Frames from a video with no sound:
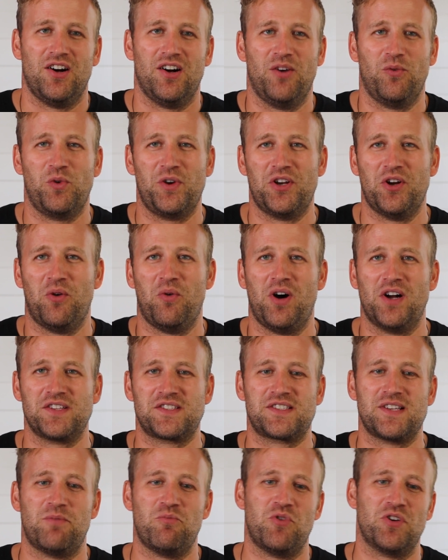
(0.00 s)
we don't want
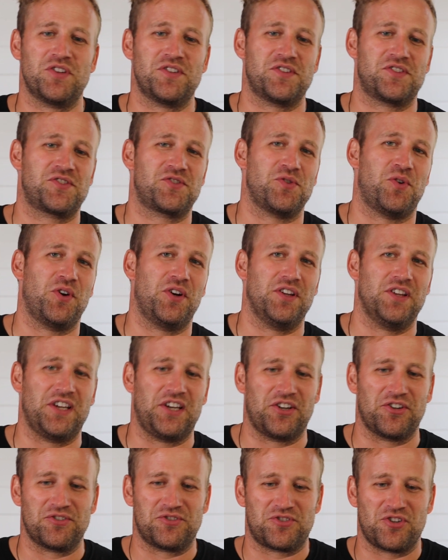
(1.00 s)
someone
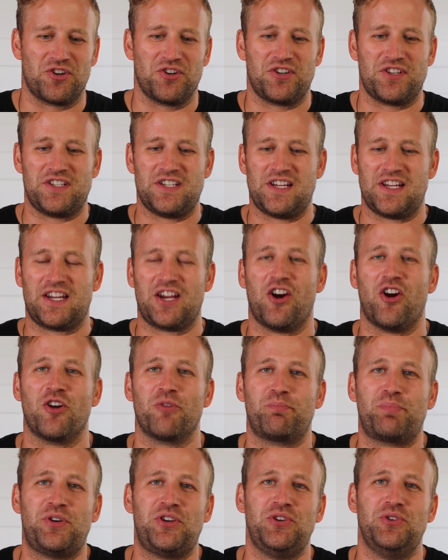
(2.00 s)
soiling or dirtying
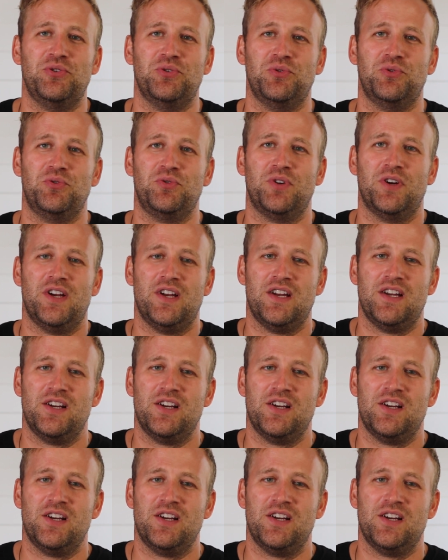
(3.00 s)
our pew.